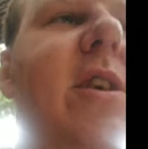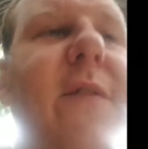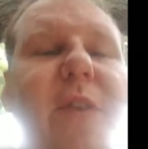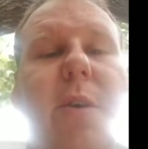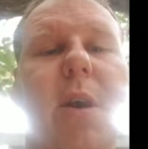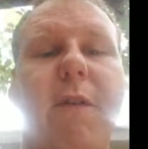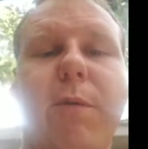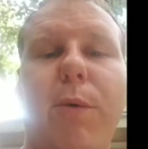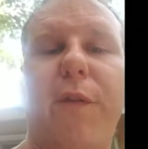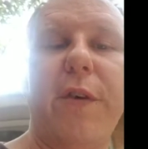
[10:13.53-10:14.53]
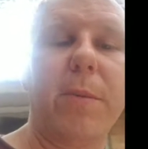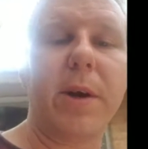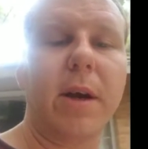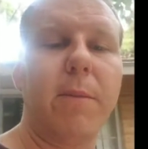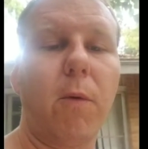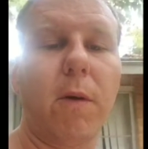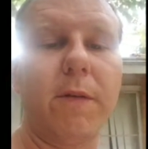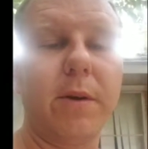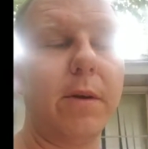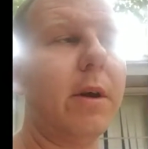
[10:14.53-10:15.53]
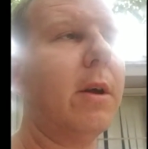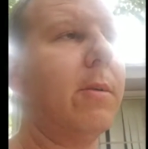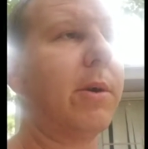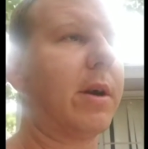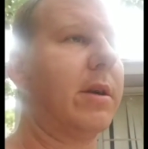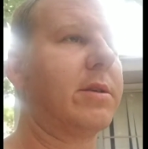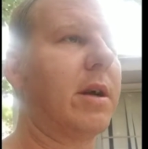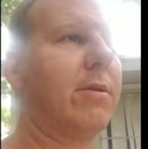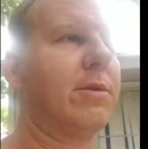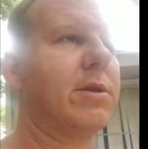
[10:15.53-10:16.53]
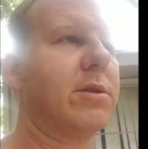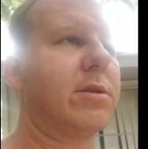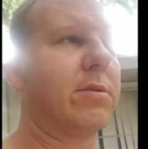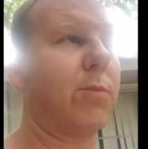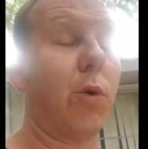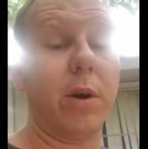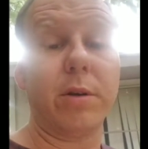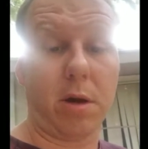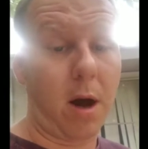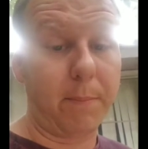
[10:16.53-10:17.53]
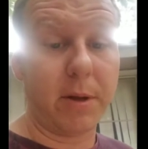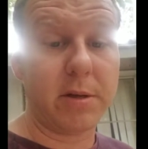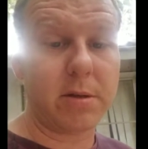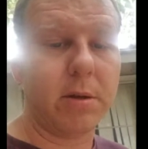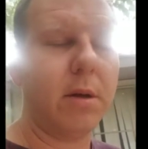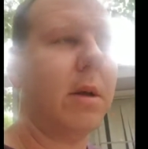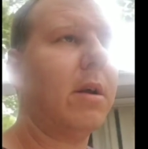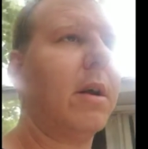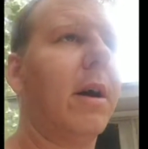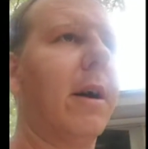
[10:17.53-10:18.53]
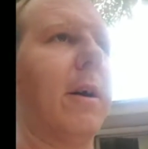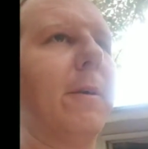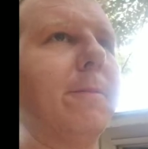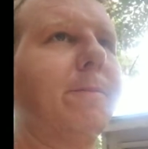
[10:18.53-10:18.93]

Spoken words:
feel comfortable filming any more of it because I was, one, topless. Got